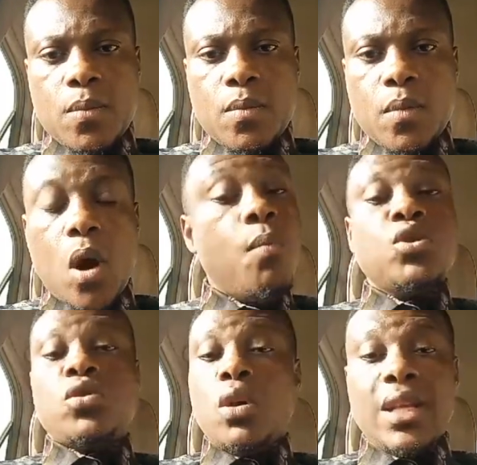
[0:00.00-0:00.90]

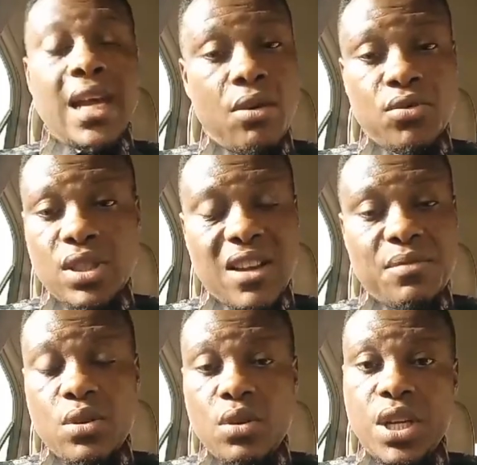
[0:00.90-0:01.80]
Almost all the houses I'll
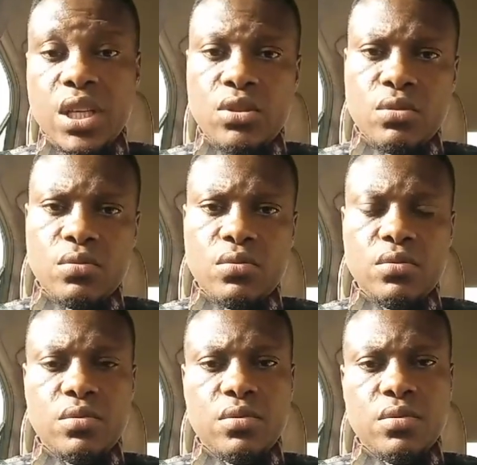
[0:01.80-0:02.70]
be going into,
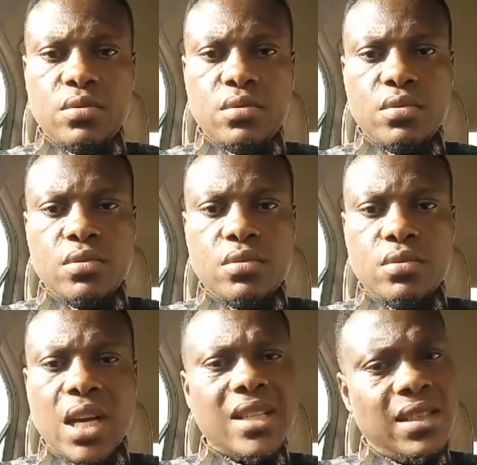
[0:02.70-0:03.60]

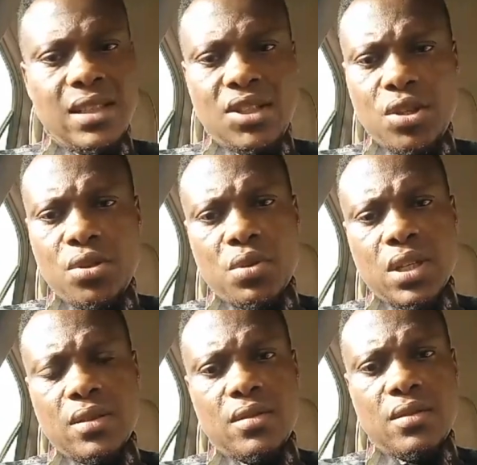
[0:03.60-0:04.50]
I see the children.
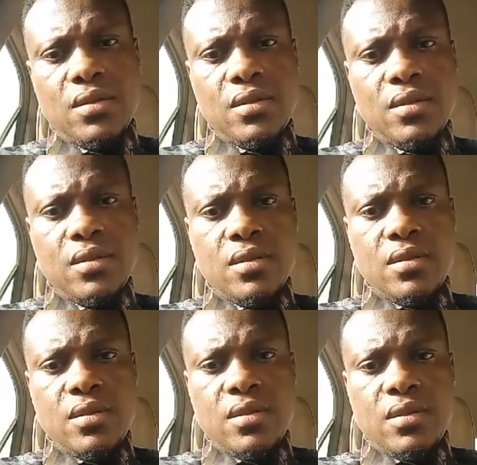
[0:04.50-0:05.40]

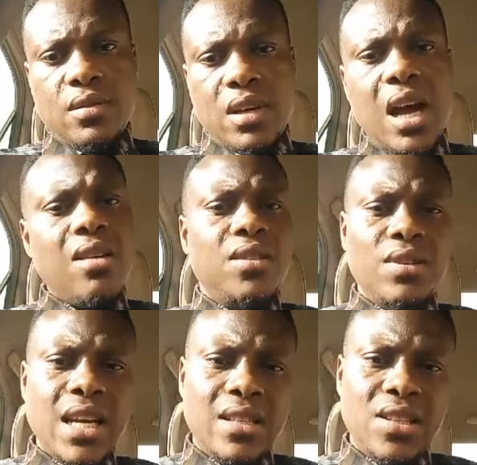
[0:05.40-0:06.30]
How did you
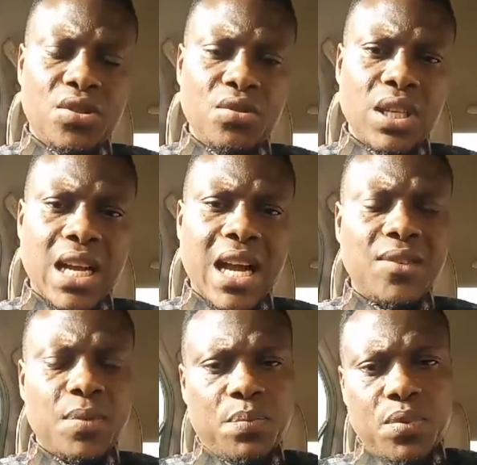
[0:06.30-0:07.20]
get these children? I
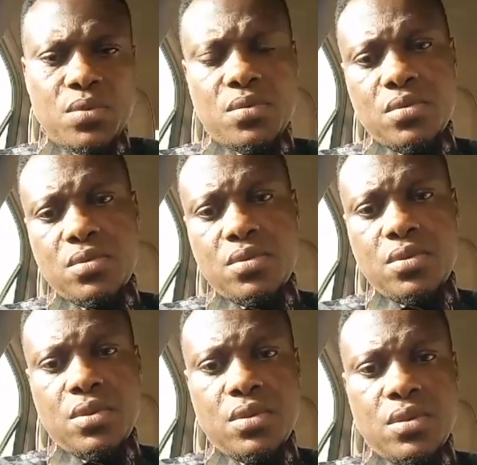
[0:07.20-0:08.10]
ask people.
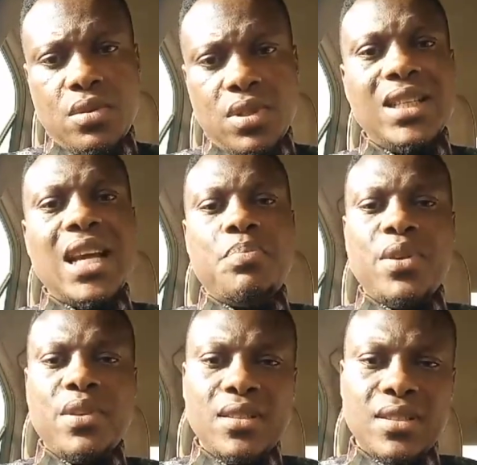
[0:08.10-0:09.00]
Say their
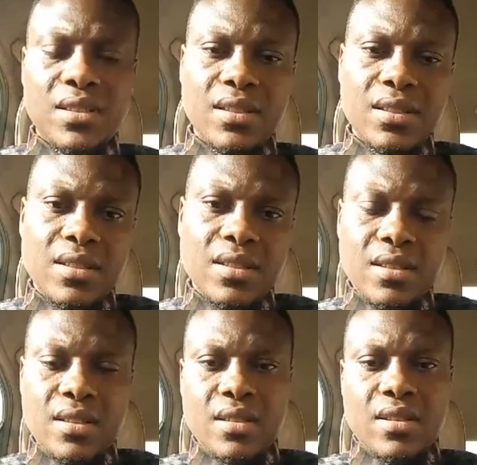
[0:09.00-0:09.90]
parents
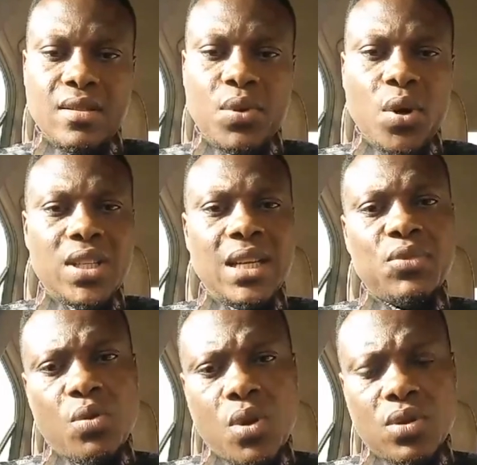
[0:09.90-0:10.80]
brought them
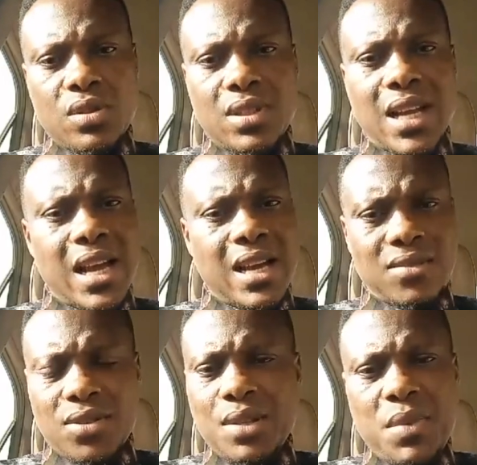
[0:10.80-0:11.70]
to us. Say,
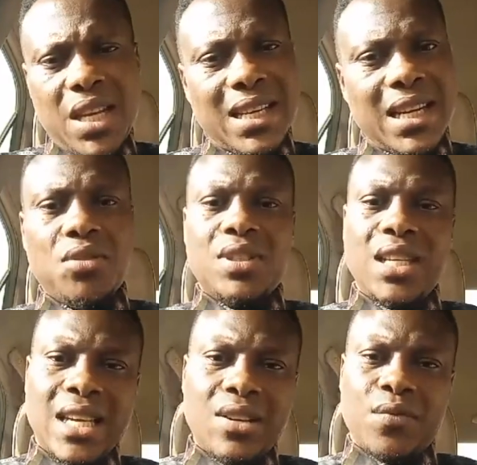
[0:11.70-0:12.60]
doesn't mean they cannot take
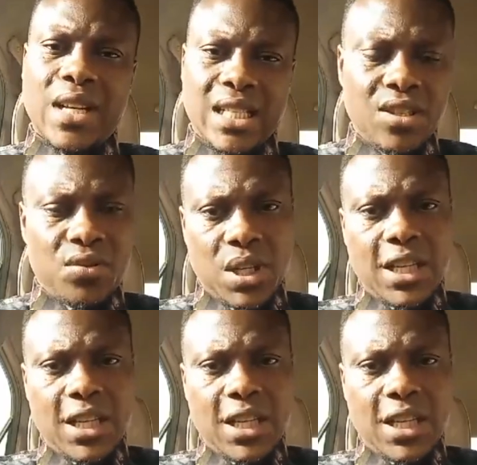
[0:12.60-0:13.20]
care of their children.